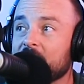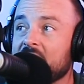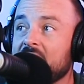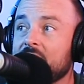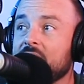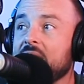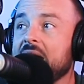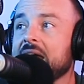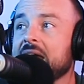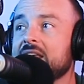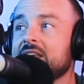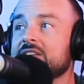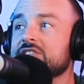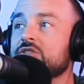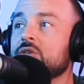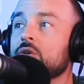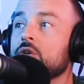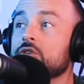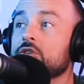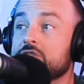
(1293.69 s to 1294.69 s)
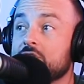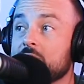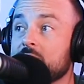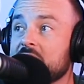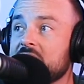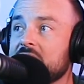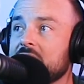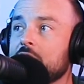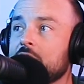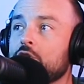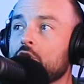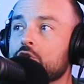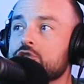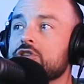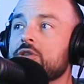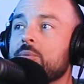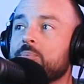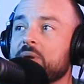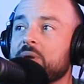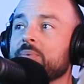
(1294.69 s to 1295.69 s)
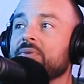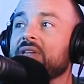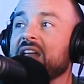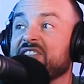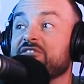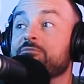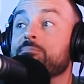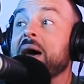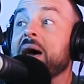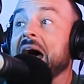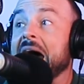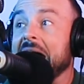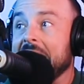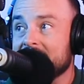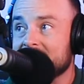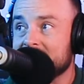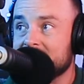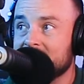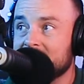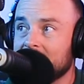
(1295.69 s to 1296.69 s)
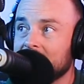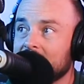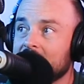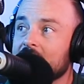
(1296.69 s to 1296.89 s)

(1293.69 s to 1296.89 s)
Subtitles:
And that is, to me, those are the people that have passed.